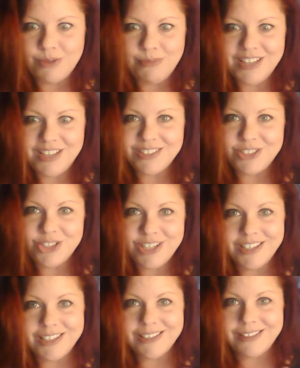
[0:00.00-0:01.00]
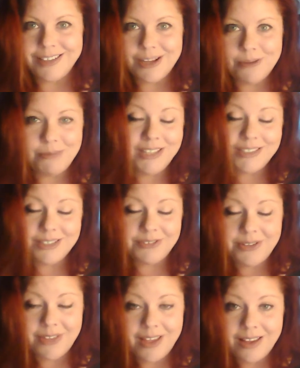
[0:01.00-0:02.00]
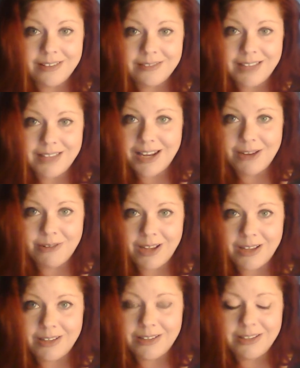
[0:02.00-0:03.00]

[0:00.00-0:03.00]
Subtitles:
piece of shit. Please don't do that. That ain't right.